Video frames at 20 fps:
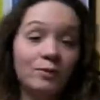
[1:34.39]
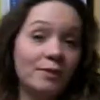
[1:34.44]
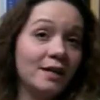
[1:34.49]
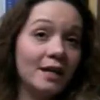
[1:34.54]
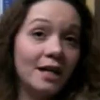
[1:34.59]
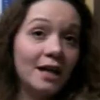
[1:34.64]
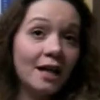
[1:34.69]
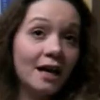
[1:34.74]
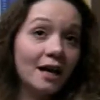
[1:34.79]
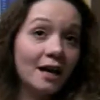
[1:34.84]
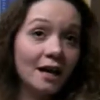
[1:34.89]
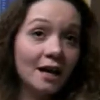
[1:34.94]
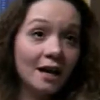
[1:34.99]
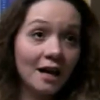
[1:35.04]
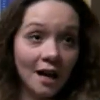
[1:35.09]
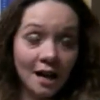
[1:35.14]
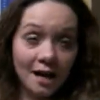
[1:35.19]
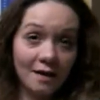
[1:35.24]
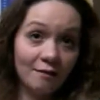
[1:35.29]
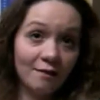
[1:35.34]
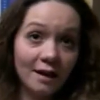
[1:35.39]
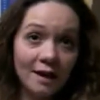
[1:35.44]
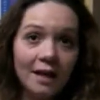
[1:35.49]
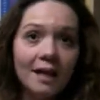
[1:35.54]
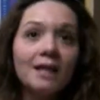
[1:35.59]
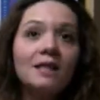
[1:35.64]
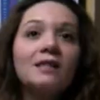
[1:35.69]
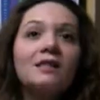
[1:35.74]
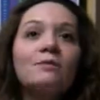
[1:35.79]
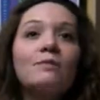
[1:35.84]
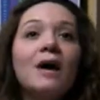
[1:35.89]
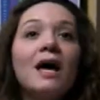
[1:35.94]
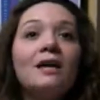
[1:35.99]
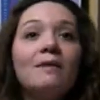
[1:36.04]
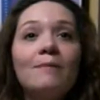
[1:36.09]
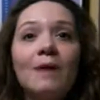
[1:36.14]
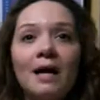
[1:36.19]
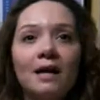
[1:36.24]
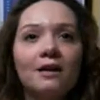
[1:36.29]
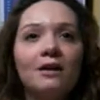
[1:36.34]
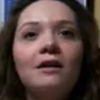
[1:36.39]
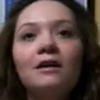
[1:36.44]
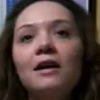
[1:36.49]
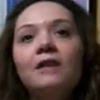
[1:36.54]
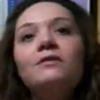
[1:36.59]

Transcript: But I ha- I it's been better.